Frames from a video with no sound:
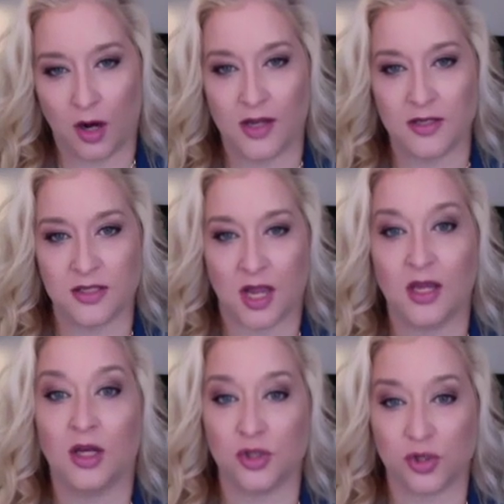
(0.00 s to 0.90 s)
as
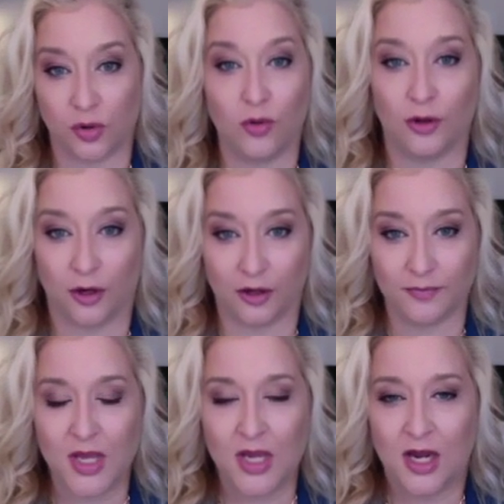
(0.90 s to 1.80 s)
a controller.
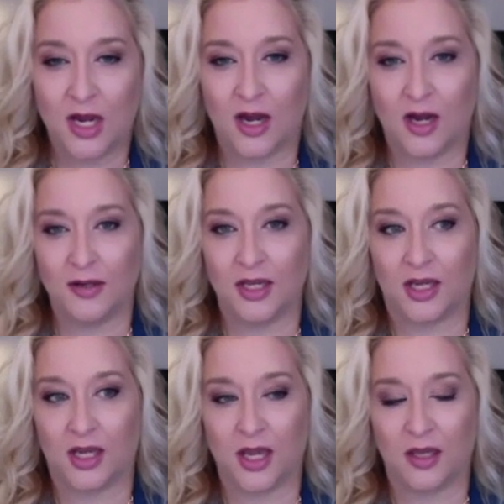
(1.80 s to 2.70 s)
Uh,
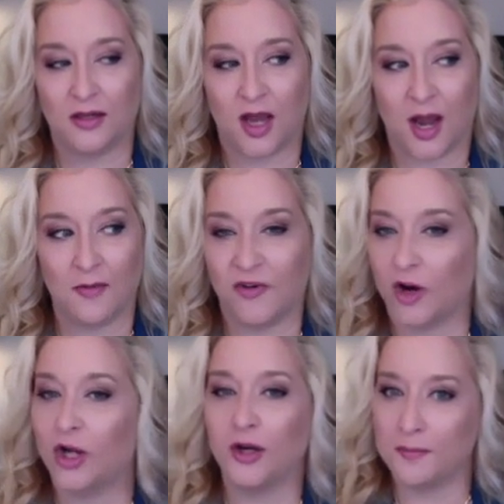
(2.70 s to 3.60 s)
it, it, I'm
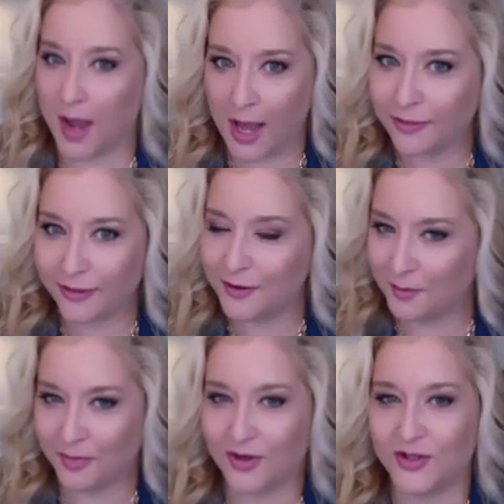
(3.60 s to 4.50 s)
very good at math and
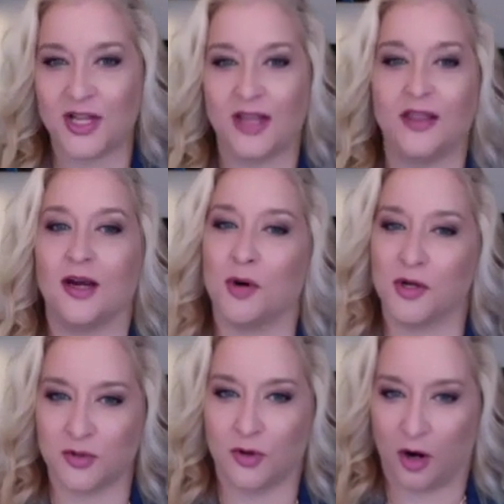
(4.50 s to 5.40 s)
numbers, and then I'm
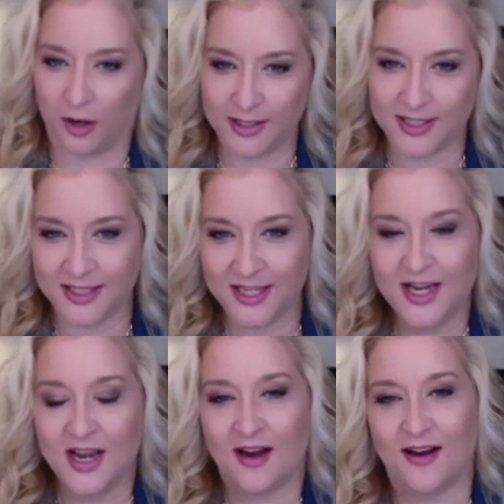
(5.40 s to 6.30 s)
also an artist
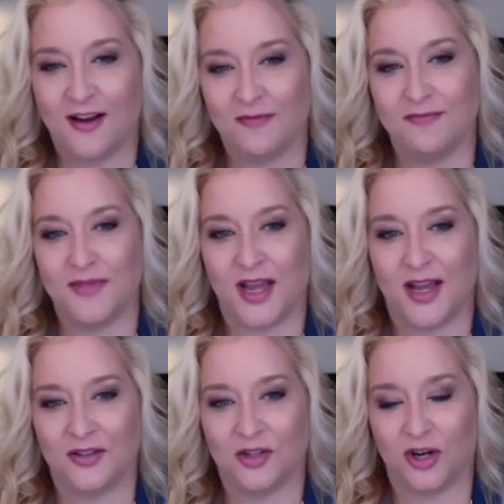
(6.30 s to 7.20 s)
mm. um,
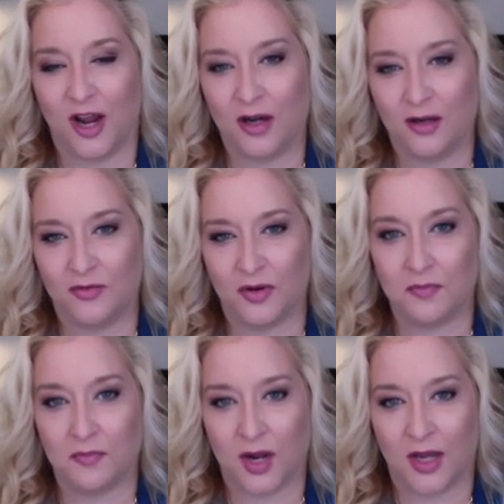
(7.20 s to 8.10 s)
and creative,
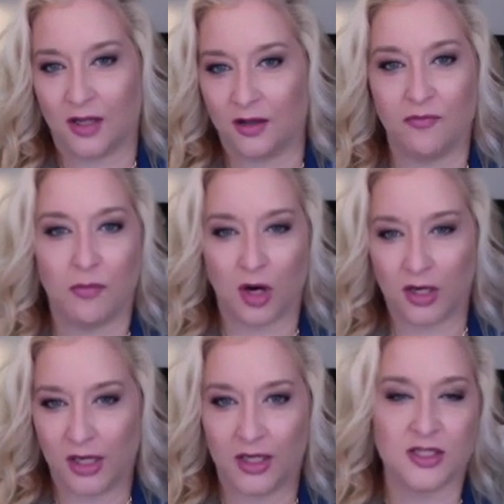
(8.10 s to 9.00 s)
and, and I love
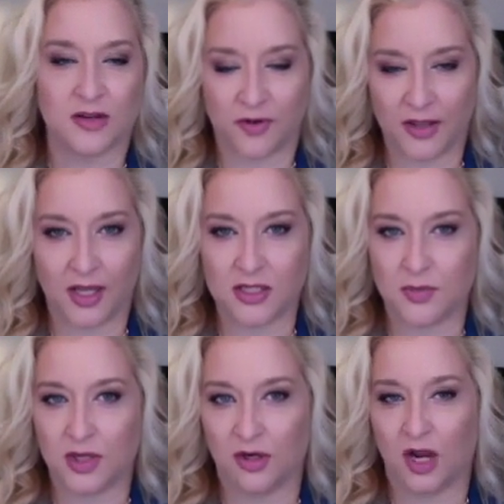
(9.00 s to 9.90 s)
marketing because I find that
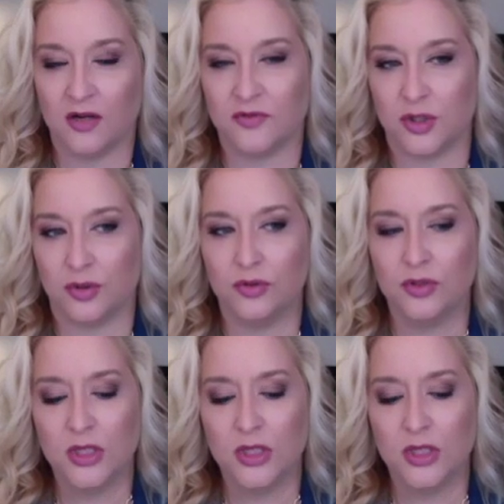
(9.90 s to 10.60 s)
to be creative too